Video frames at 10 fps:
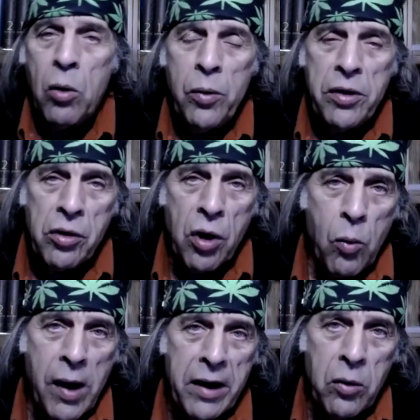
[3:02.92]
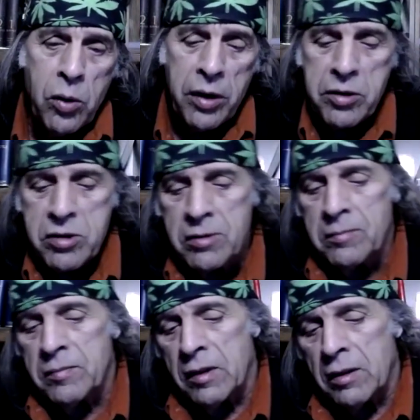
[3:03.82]
we don't know why it works.
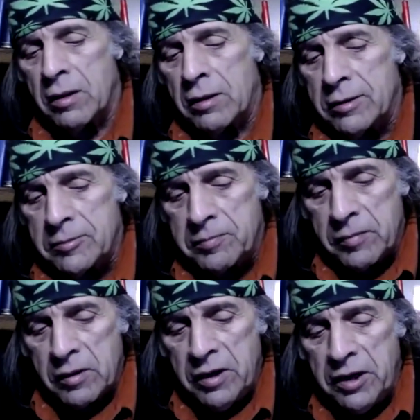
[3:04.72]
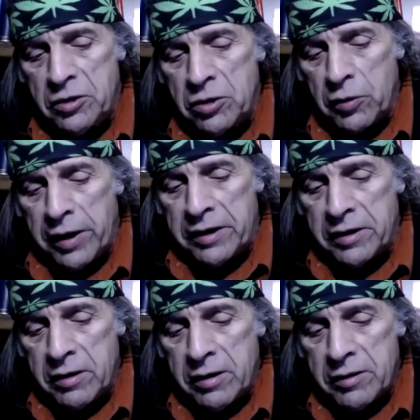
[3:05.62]
Eden Gray
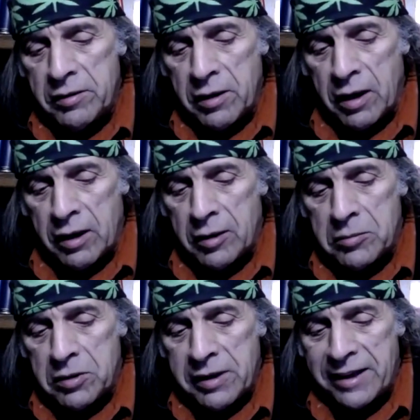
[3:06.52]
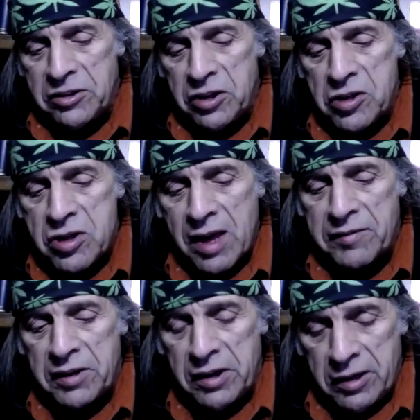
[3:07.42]
um, in
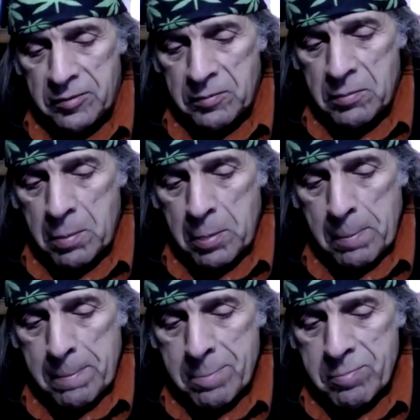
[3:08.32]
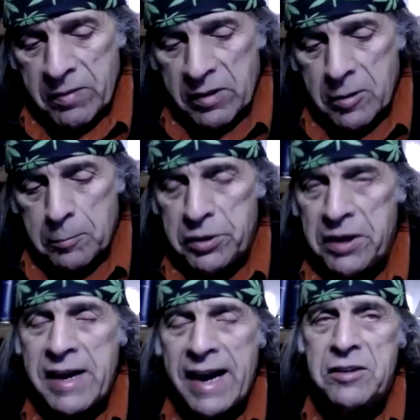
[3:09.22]
1970 Complete
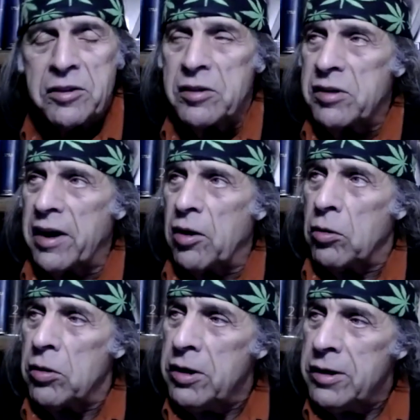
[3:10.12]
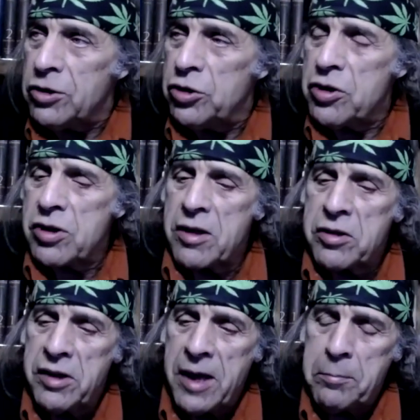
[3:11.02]
Guide to the Tarot. She says
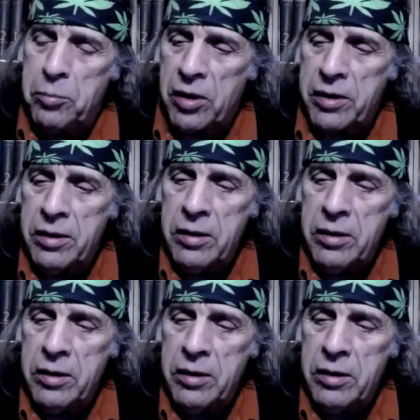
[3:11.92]
in that book,